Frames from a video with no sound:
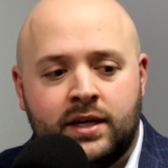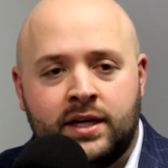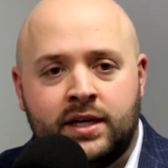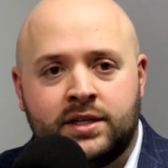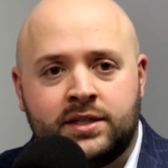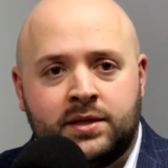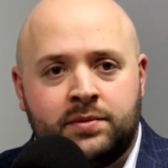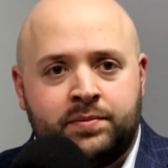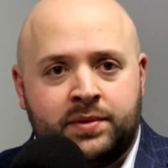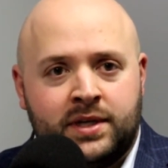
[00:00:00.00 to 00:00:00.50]

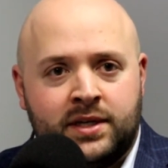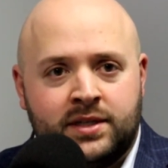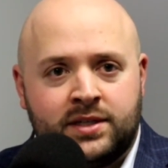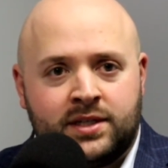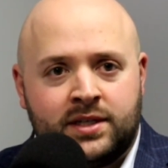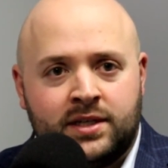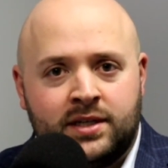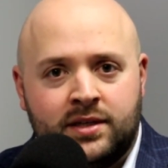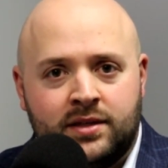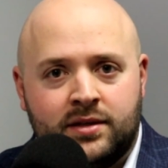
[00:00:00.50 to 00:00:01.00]
Easy
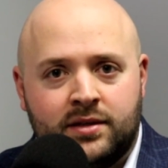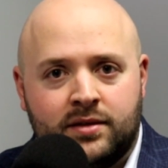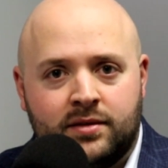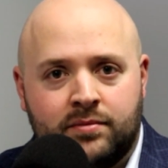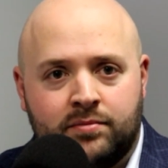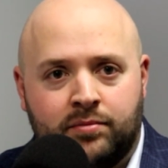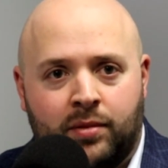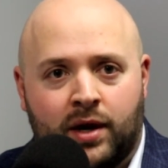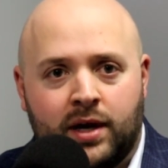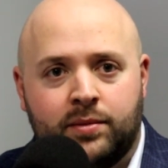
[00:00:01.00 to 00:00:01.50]
peasy.
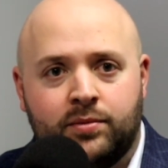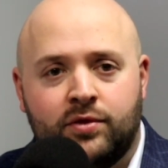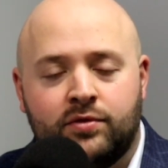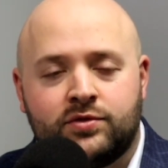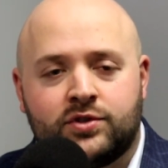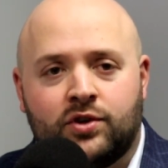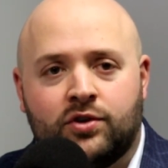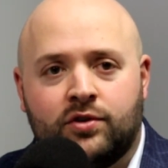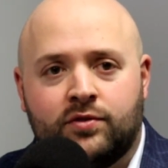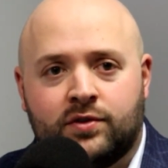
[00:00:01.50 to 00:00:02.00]
Money
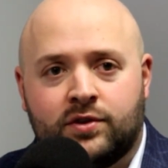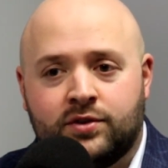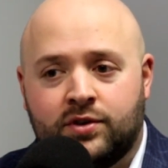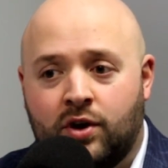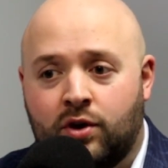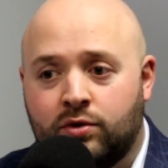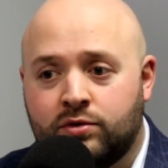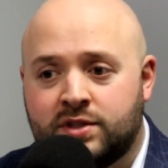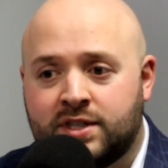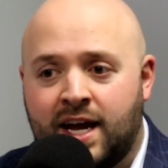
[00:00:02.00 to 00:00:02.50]
moves over.
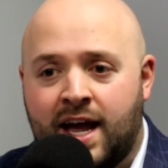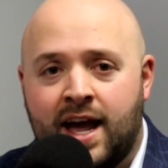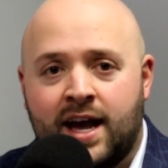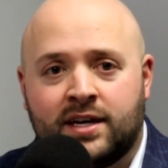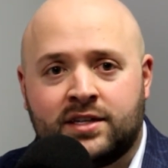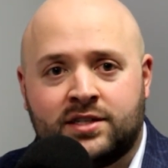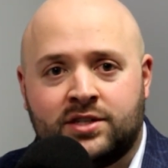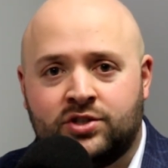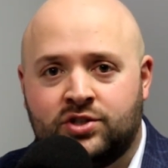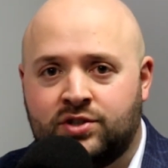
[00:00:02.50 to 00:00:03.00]
No
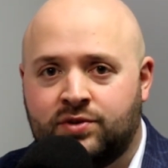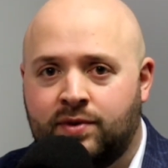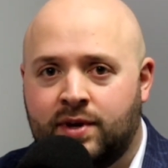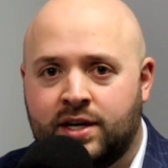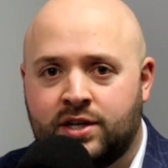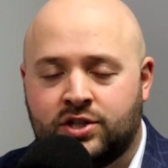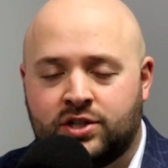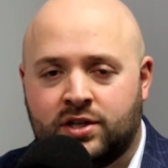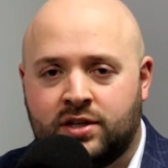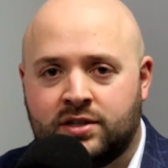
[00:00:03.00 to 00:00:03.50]
tax
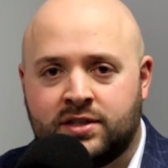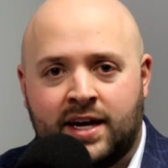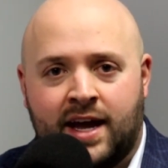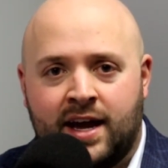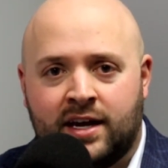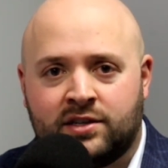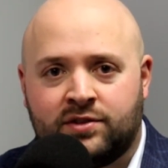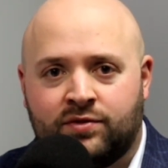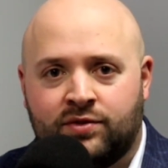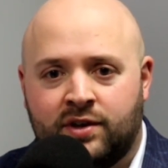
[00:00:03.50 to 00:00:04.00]
situation, a
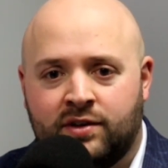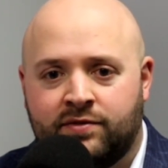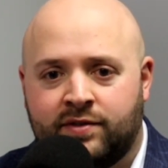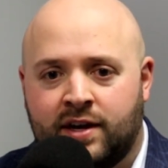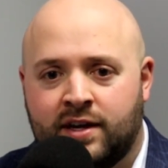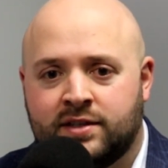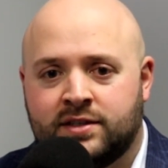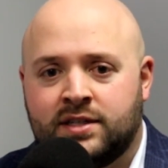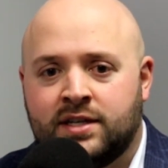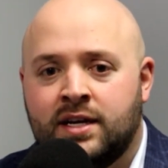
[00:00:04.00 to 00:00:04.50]
tax-free
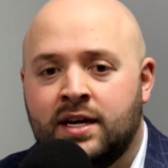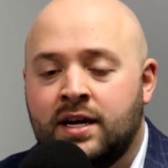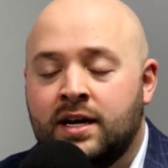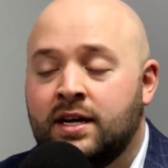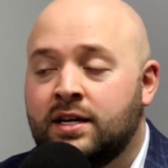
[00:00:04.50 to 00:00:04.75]
event.